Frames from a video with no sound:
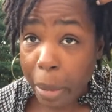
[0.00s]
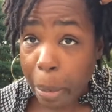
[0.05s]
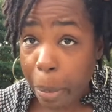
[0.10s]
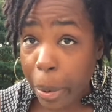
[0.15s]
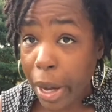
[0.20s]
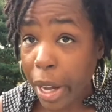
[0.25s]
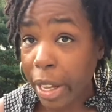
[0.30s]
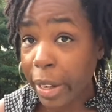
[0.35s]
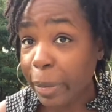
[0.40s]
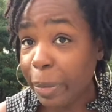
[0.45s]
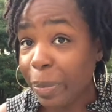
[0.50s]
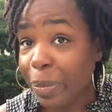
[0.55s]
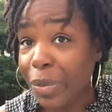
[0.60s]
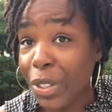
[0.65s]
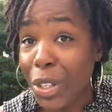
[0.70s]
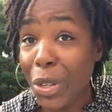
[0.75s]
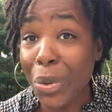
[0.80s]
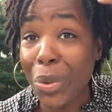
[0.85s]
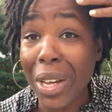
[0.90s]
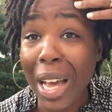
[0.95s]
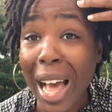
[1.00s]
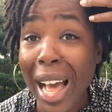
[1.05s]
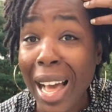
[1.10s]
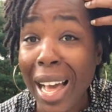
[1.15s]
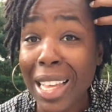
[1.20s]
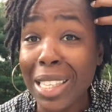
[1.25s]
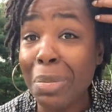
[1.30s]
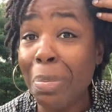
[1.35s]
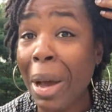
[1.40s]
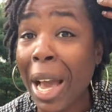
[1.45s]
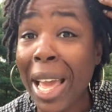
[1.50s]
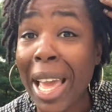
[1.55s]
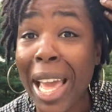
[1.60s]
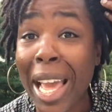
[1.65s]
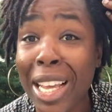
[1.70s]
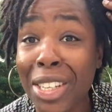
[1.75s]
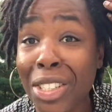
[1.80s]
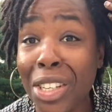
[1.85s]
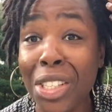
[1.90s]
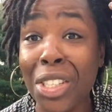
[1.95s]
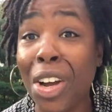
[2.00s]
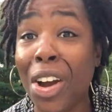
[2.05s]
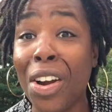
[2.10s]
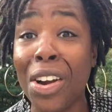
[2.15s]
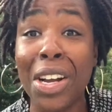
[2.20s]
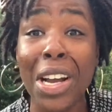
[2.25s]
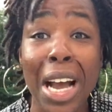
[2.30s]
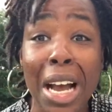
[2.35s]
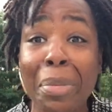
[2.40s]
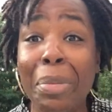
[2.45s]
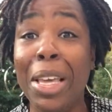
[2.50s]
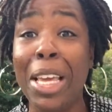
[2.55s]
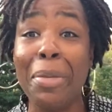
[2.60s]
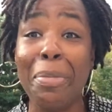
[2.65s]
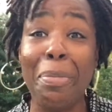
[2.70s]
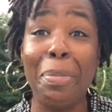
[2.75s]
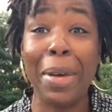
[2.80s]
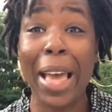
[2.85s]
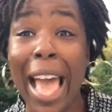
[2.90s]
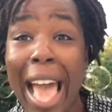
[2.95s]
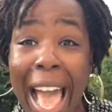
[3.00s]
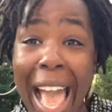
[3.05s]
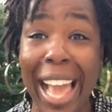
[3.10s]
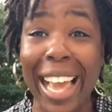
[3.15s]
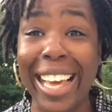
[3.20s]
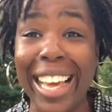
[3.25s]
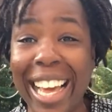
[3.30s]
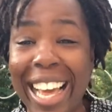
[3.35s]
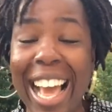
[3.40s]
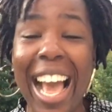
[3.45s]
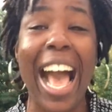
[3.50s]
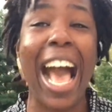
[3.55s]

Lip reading: But you guys, my edges are coming back.